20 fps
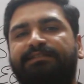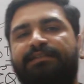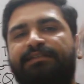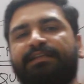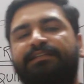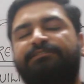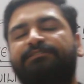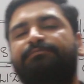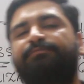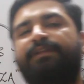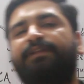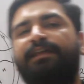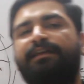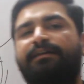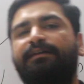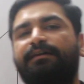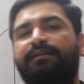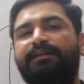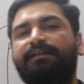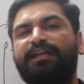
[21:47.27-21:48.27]
stress
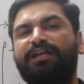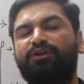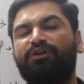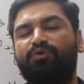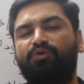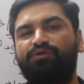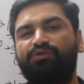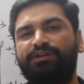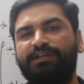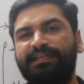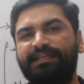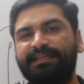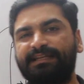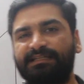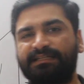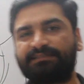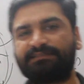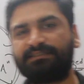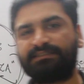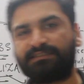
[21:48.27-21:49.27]
breaker can only
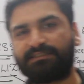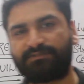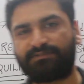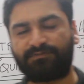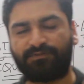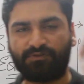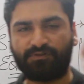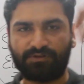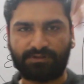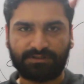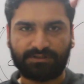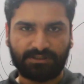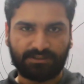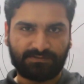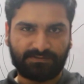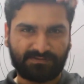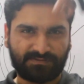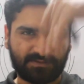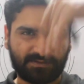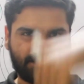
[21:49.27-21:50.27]
resist
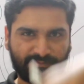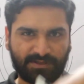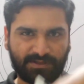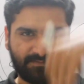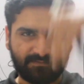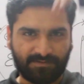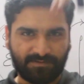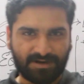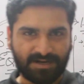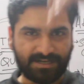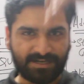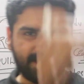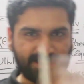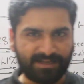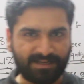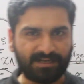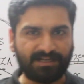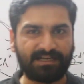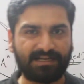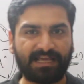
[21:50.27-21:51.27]
forces from the
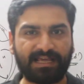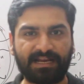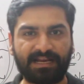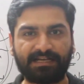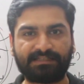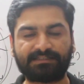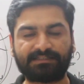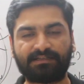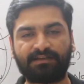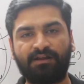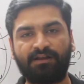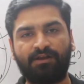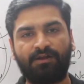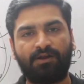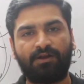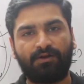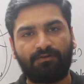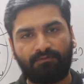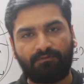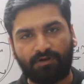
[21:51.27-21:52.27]
vertical direction.
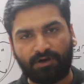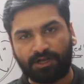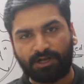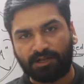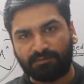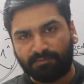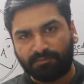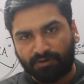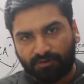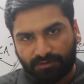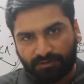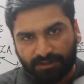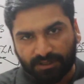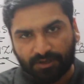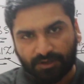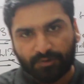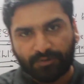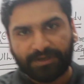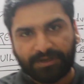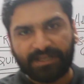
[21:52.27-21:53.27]
What about the
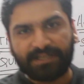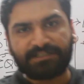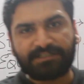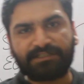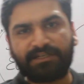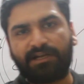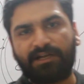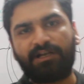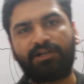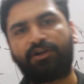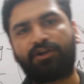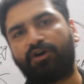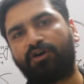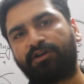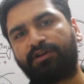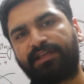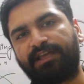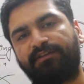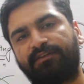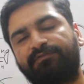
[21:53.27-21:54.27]
rotational
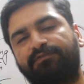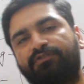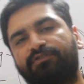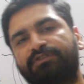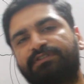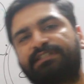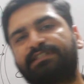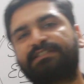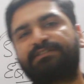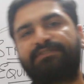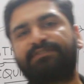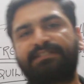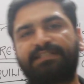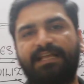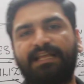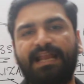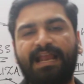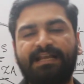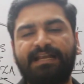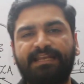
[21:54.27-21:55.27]
torquing forces which
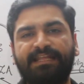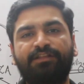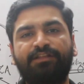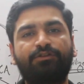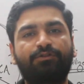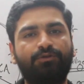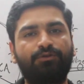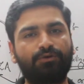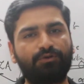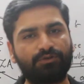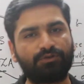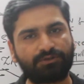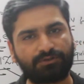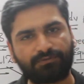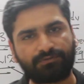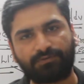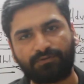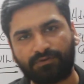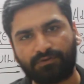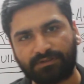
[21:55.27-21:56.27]
are acting?
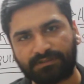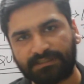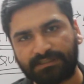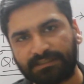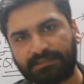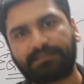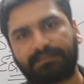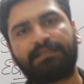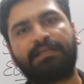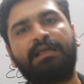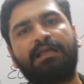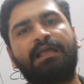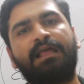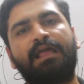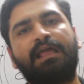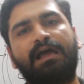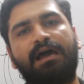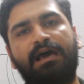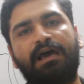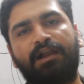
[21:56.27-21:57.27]
Those forces
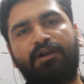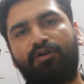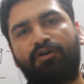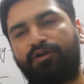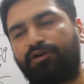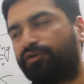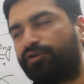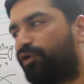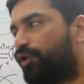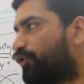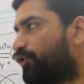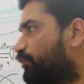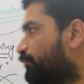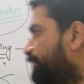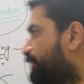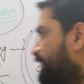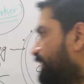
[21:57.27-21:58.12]
are not going to be